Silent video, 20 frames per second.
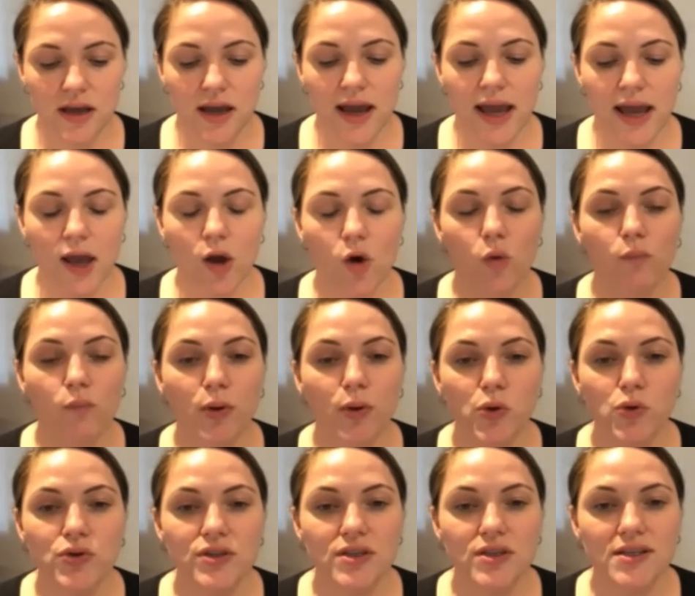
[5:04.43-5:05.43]
It will
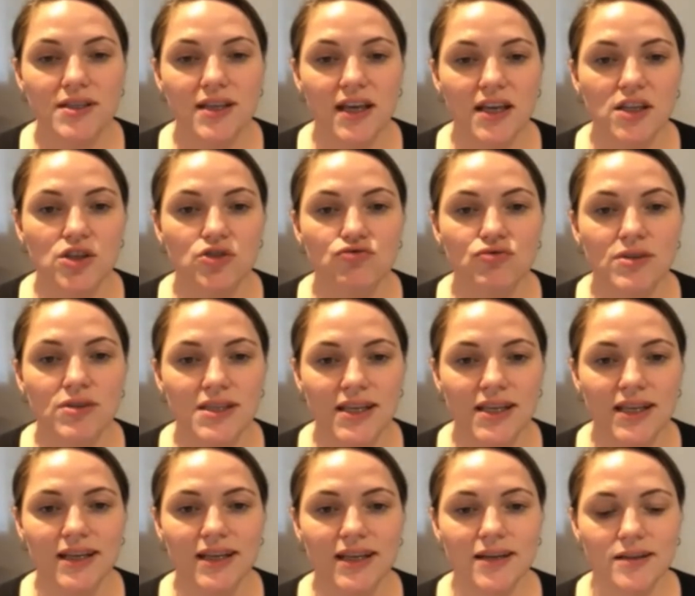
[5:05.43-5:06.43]
boost the skin's
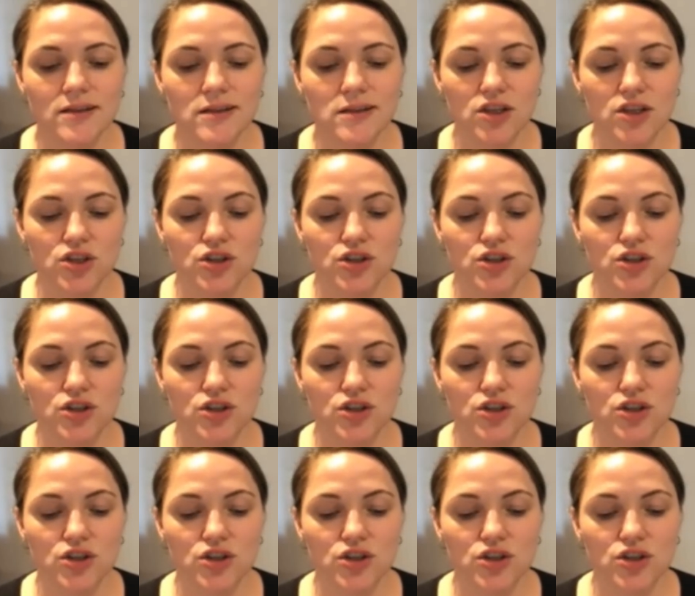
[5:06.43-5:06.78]
resilience